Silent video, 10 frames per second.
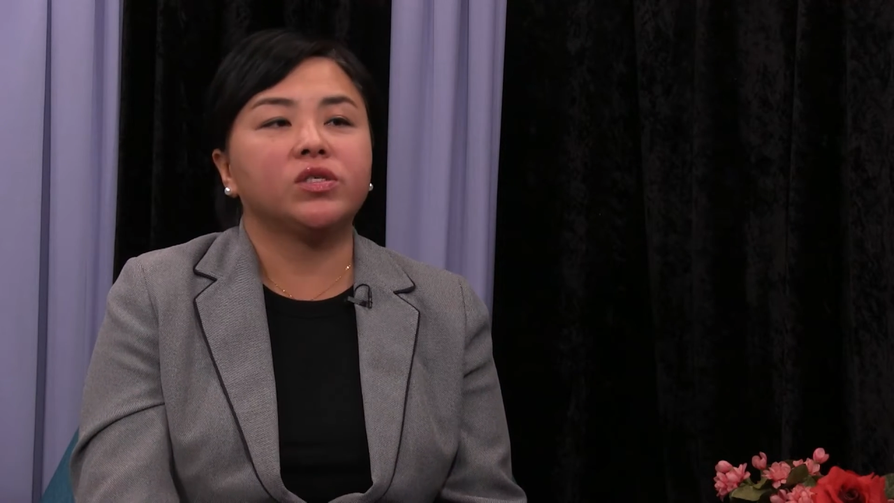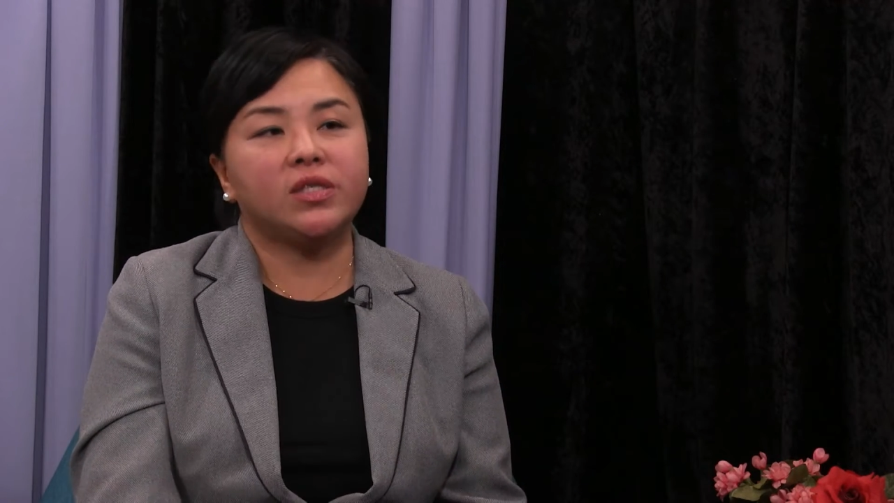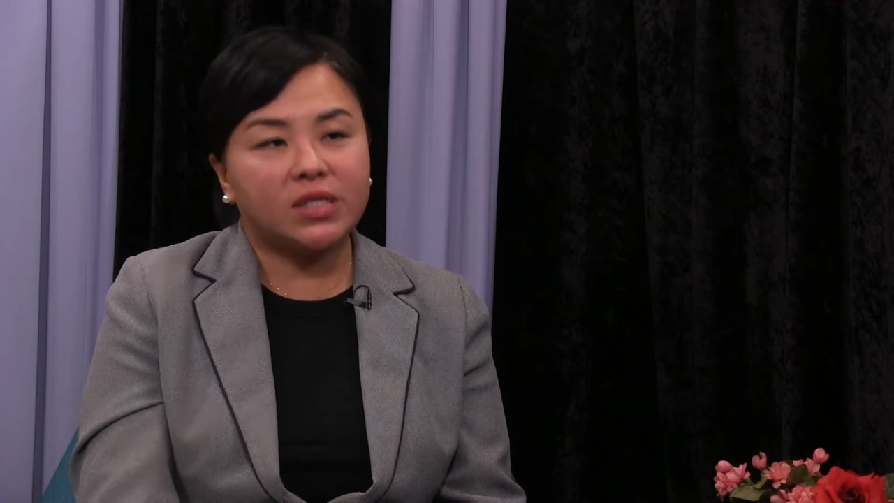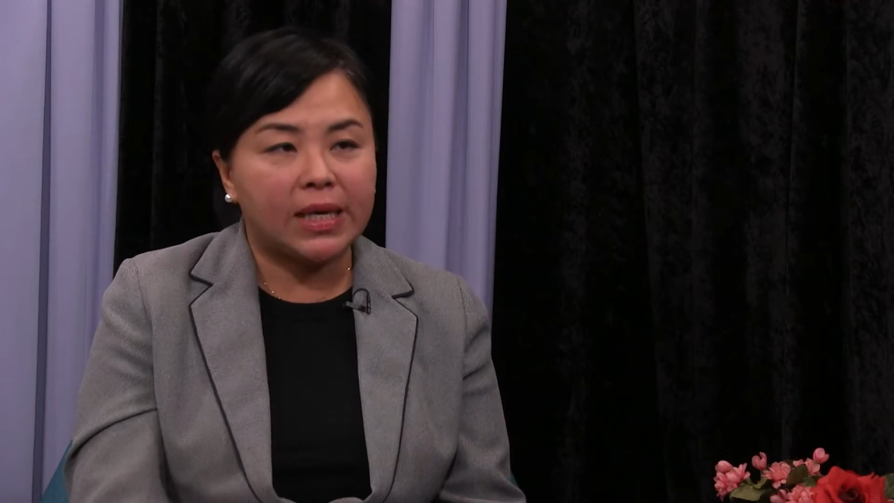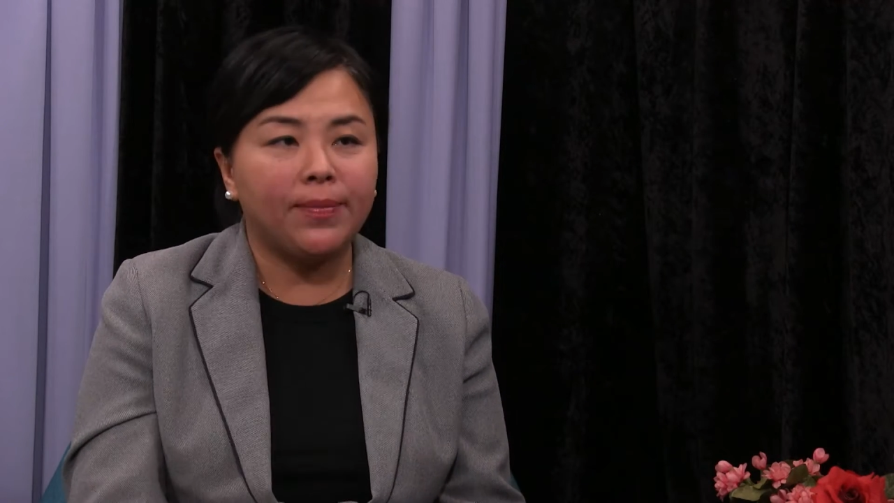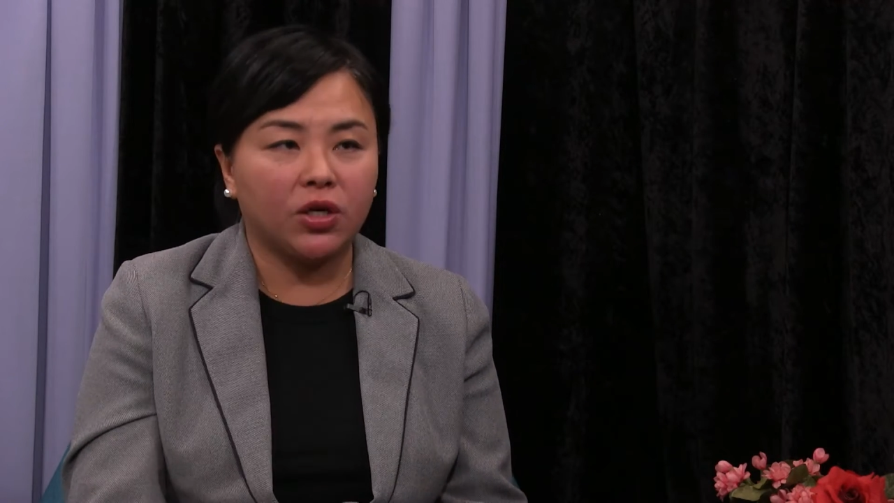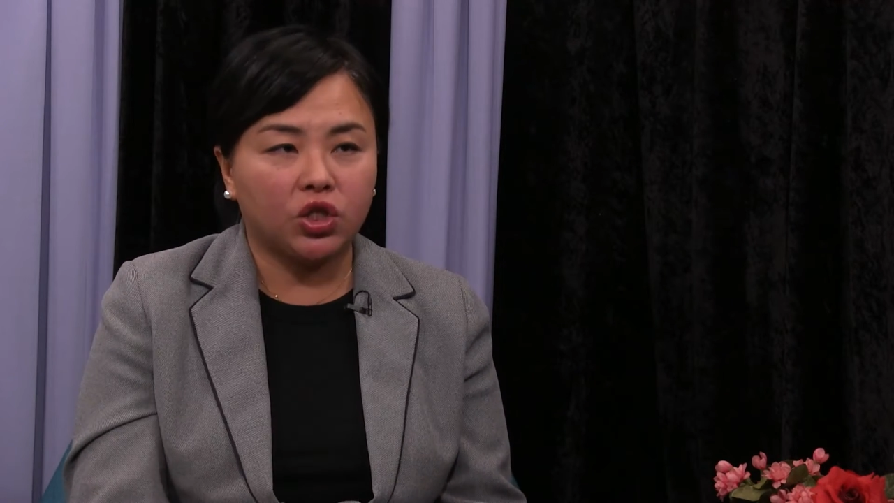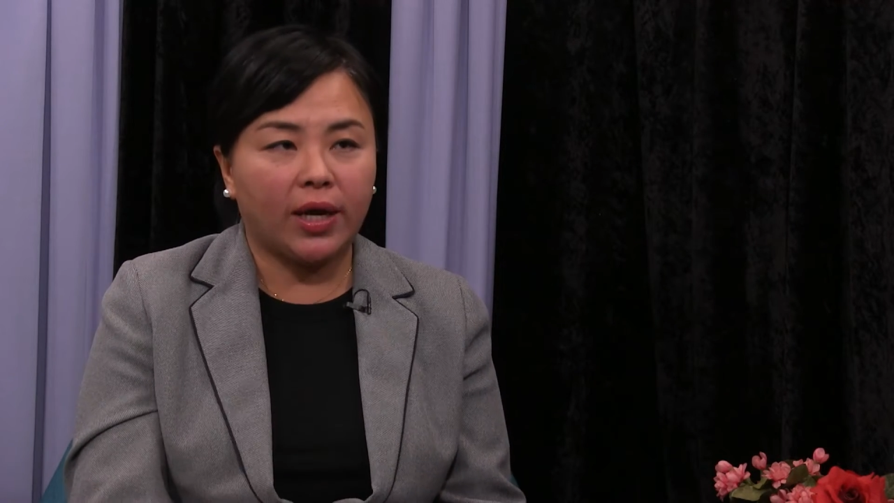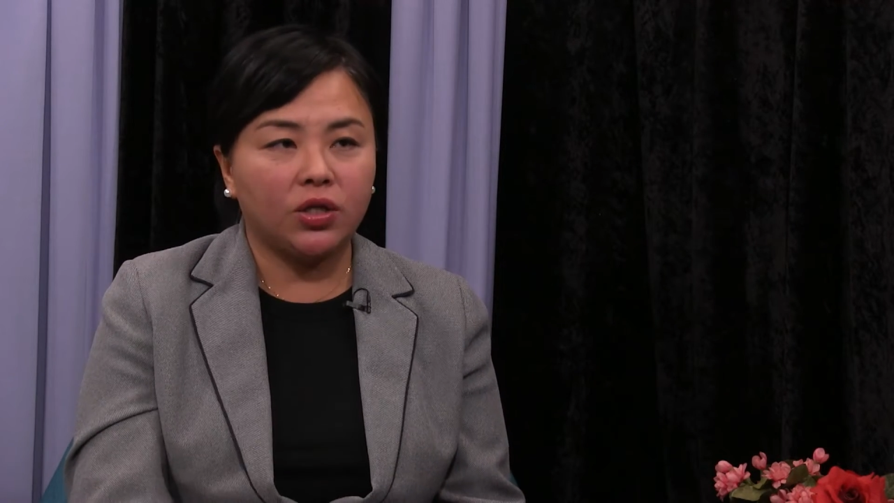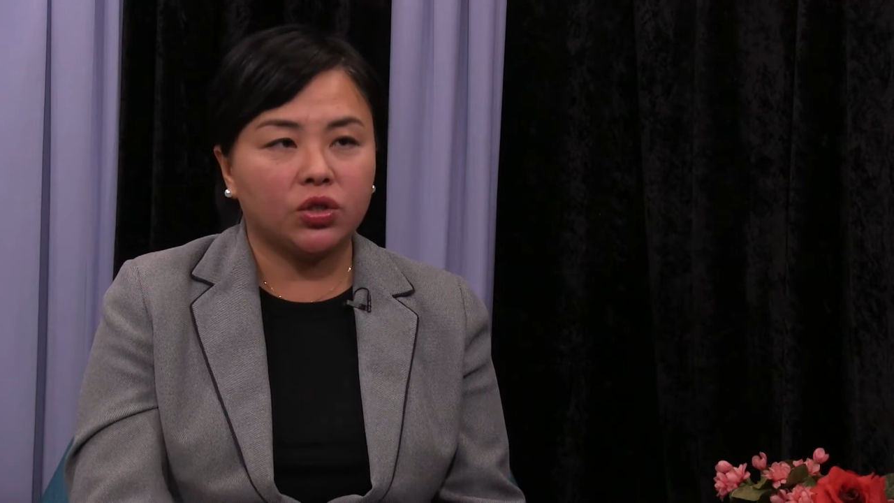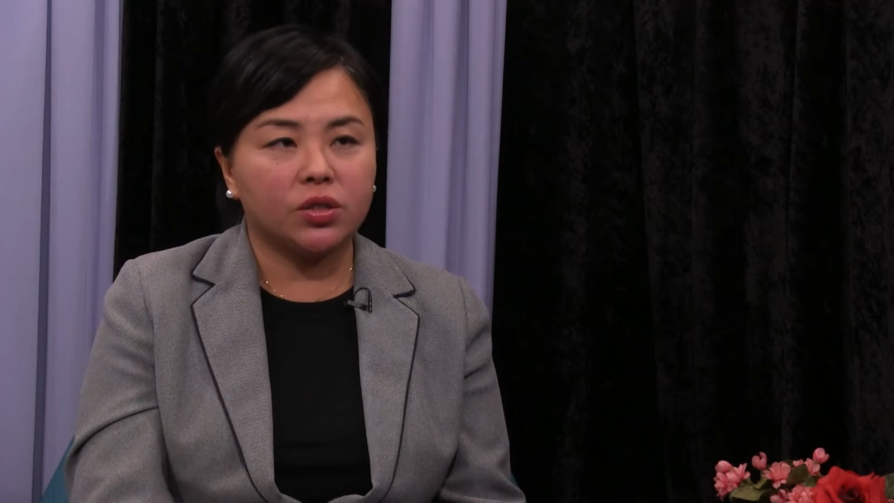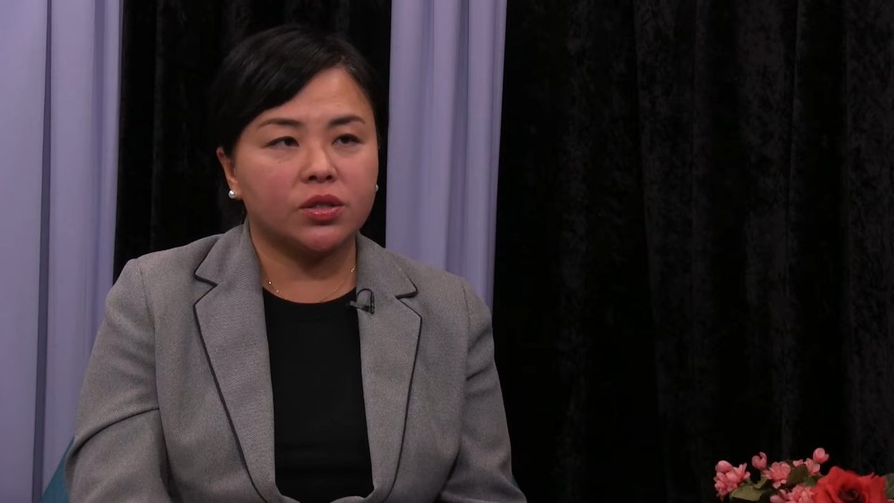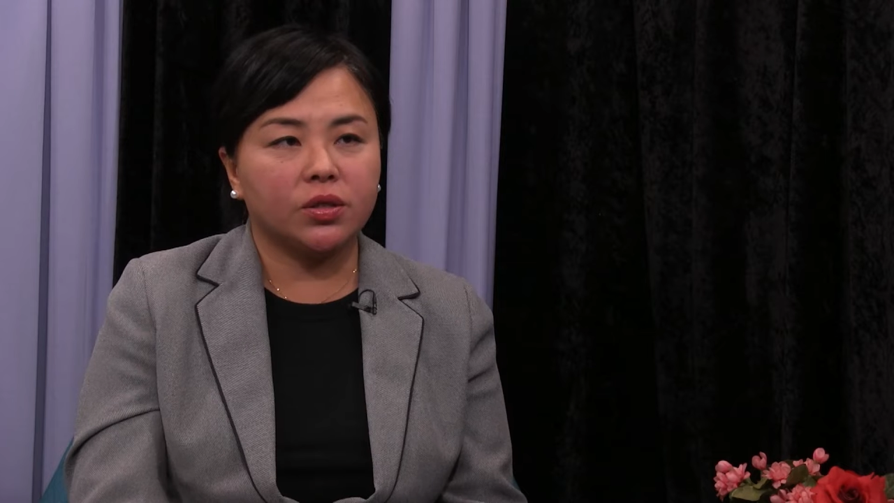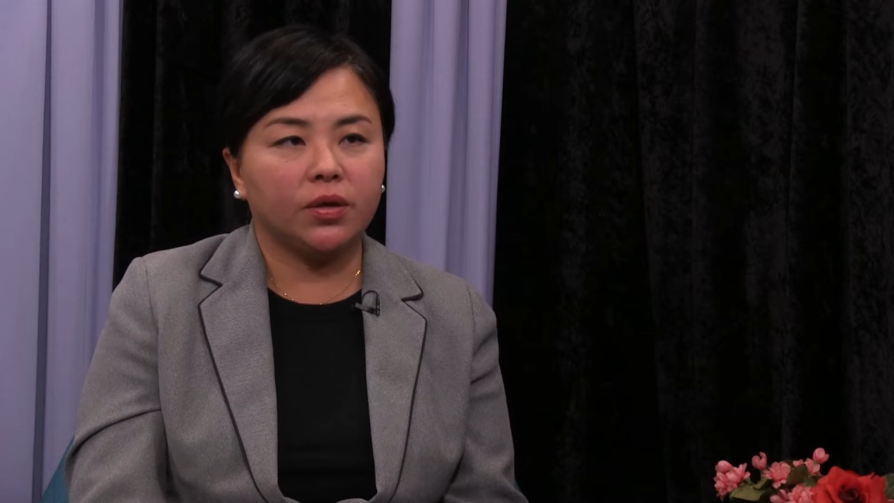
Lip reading: systemic changes.